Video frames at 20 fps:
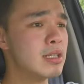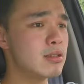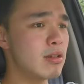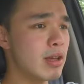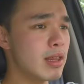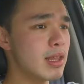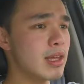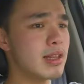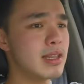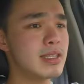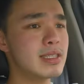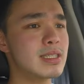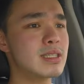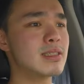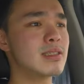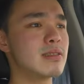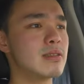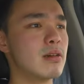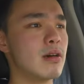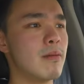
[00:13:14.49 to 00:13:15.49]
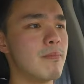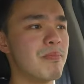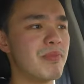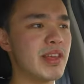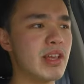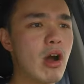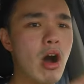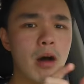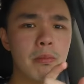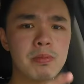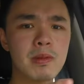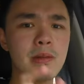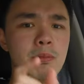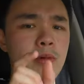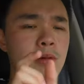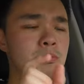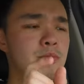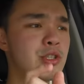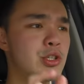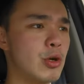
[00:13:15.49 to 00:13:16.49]
So I think this is the
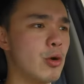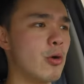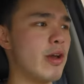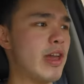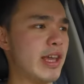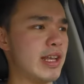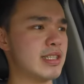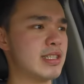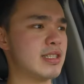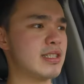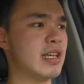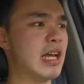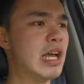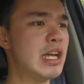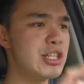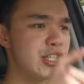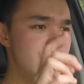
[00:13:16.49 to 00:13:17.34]
optimum choice.